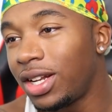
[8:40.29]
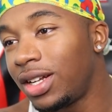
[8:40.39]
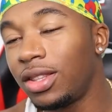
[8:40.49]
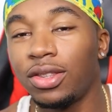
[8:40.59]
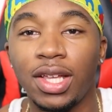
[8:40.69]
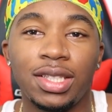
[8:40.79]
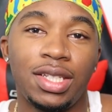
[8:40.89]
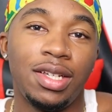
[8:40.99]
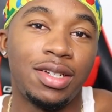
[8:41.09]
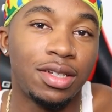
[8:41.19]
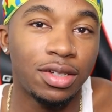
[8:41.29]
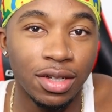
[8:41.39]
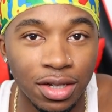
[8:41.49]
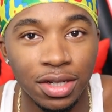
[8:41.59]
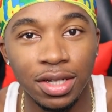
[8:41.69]
Get another Tiana.
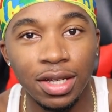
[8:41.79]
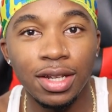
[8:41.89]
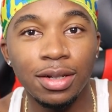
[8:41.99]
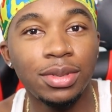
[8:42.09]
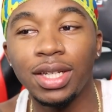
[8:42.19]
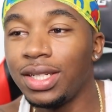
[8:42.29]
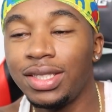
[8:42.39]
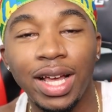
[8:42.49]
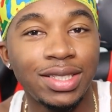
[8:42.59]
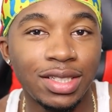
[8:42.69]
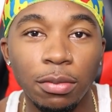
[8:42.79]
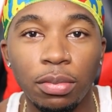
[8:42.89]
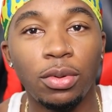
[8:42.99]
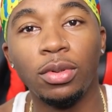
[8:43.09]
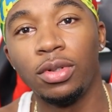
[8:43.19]
You know what I'm saying? It's that
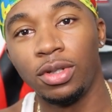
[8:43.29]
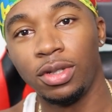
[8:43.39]
simple.